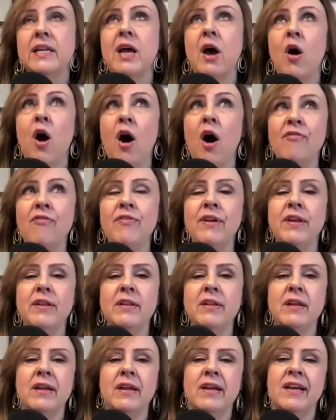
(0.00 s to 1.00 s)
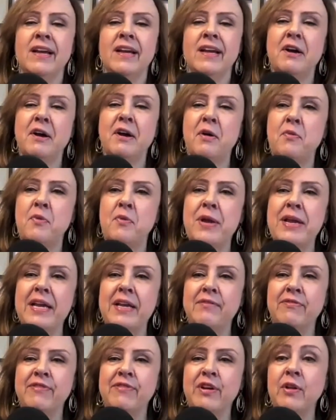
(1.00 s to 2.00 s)
Now, often we
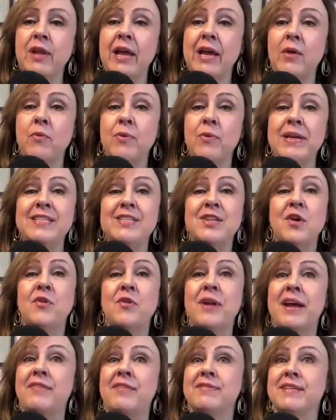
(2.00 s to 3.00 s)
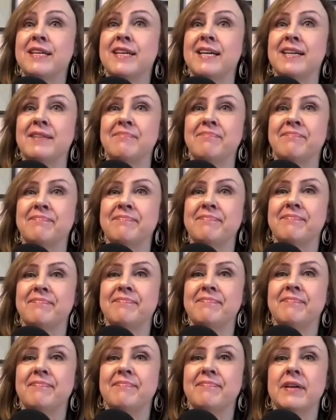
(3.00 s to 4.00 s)
can feel like we don't have time.
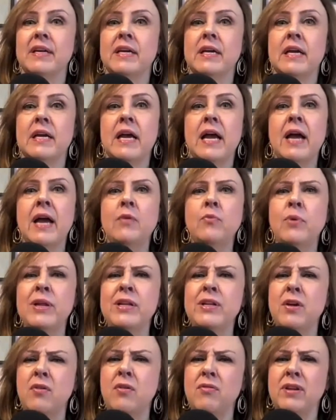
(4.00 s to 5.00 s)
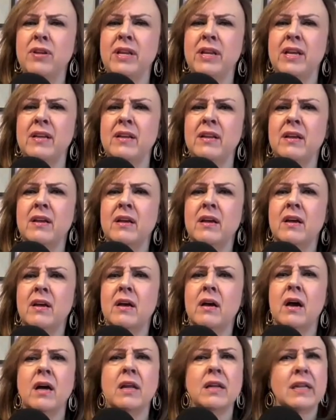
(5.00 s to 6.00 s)
And we don't need
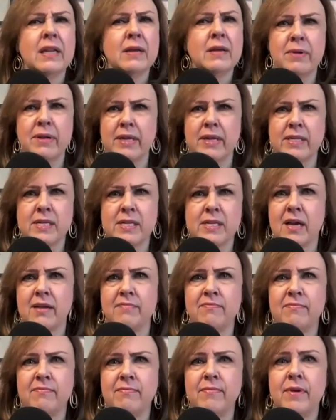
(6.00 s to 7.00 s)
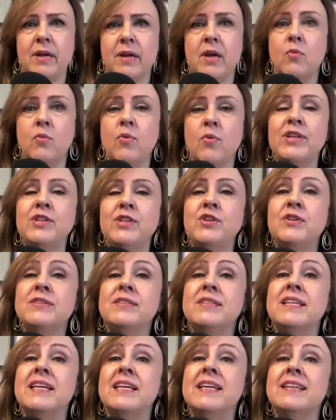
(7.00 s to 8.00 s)
unlimited time. We
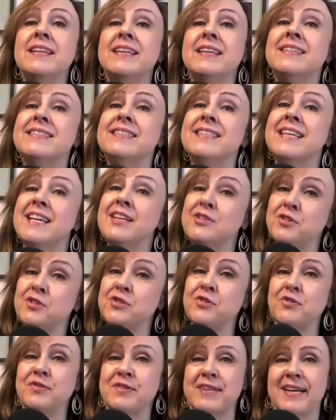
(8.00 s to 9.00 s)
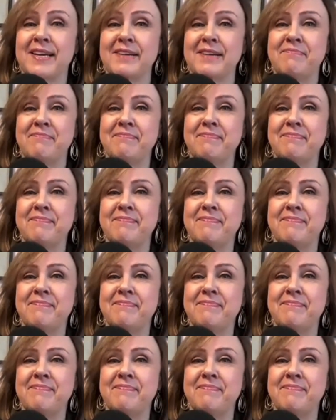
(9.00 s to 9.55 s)
just need intentional time.